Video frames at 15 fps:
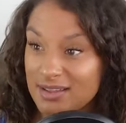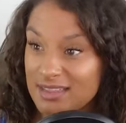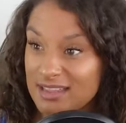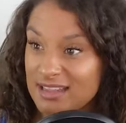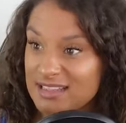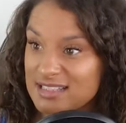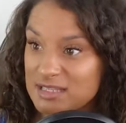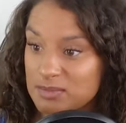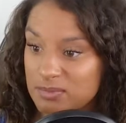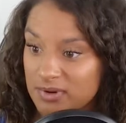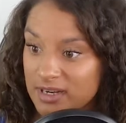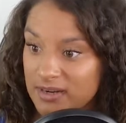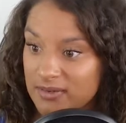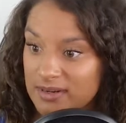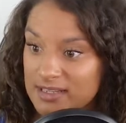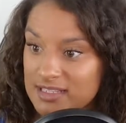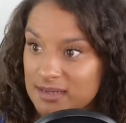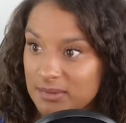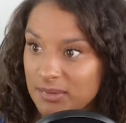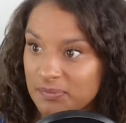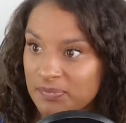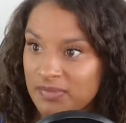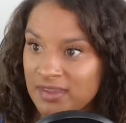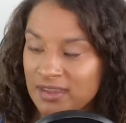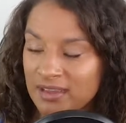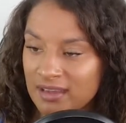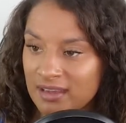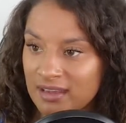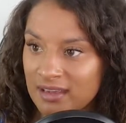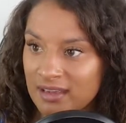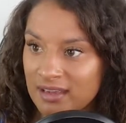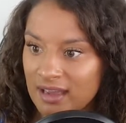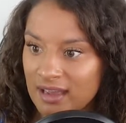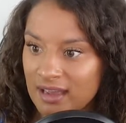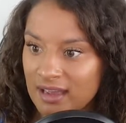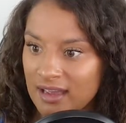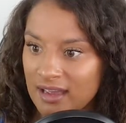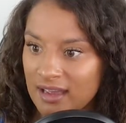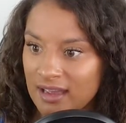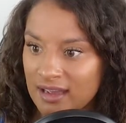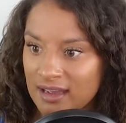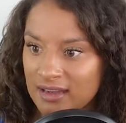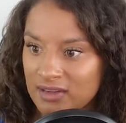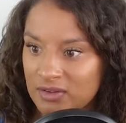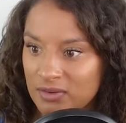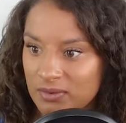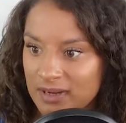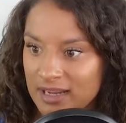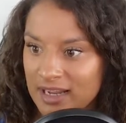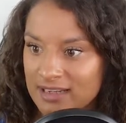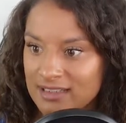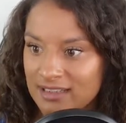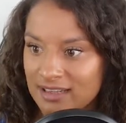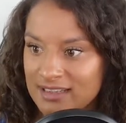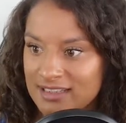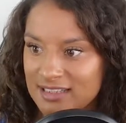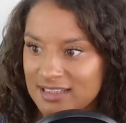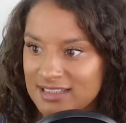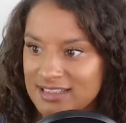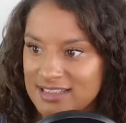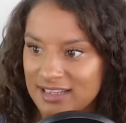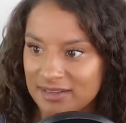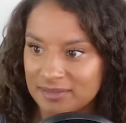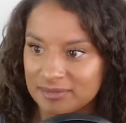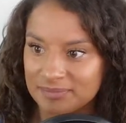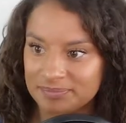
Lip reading: I think this is pretty reasonable. And create lending listing.